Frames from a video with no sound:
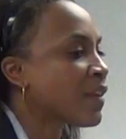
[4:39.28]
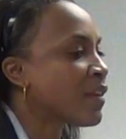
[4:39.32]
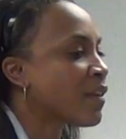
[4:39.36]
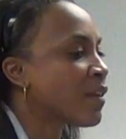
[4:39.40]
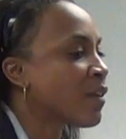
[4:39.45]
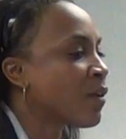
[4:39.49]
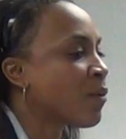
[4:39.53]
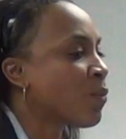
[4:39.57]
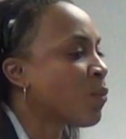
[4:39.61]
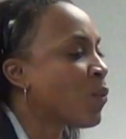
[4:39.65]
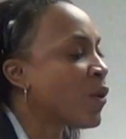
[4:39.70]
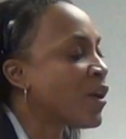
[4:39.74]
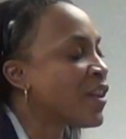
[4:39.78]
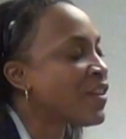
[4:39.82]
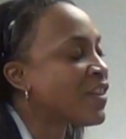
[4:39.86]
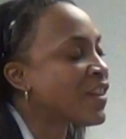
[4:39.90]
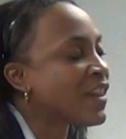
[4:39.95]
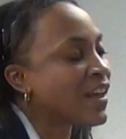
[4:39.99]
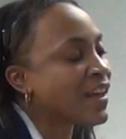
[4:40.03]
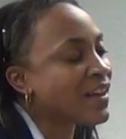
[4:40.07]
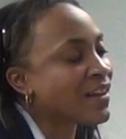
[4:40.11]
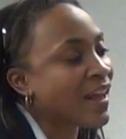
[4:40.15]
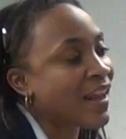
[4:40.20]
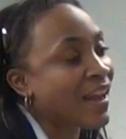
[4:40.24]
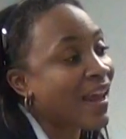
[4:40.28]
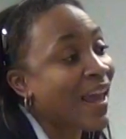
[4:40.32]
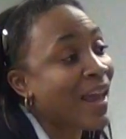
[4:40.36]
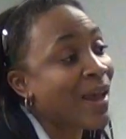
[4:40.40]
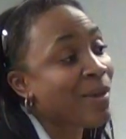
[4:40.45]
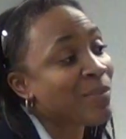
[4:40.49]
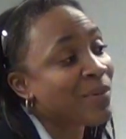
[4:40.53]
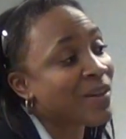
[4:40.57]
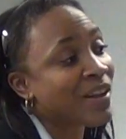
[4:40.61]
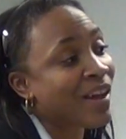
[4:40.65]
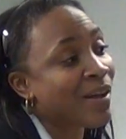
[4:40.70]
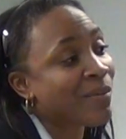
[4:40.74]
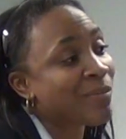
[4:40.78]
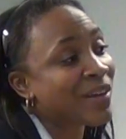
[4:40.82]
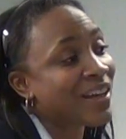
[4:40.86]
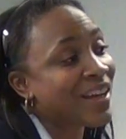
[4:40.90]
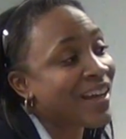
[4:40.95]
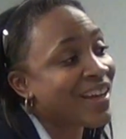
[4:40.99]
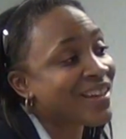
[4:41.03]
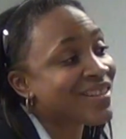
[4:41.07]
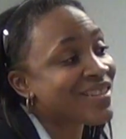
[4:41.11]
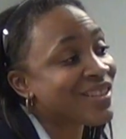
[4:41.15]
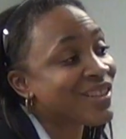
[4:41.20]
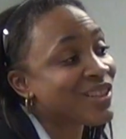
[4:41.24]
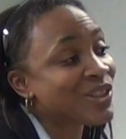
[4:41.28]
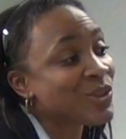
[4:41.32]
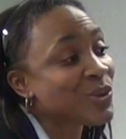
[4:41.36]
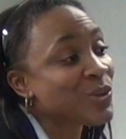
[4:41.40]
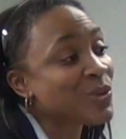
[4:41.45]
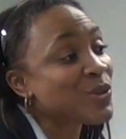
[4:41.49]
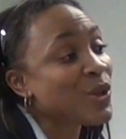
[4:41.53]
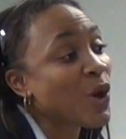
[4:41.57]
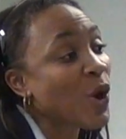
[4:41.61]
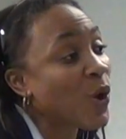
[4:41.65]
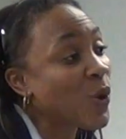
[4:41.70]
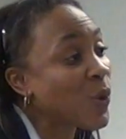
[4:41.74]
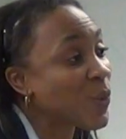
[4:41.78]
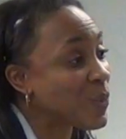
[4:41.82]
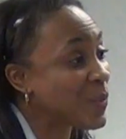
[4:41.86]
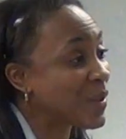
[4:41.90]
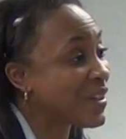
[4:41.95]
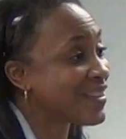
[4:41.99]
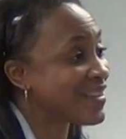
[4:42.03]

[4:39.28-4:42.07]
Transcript: the one thing that happened, I began to lose hope.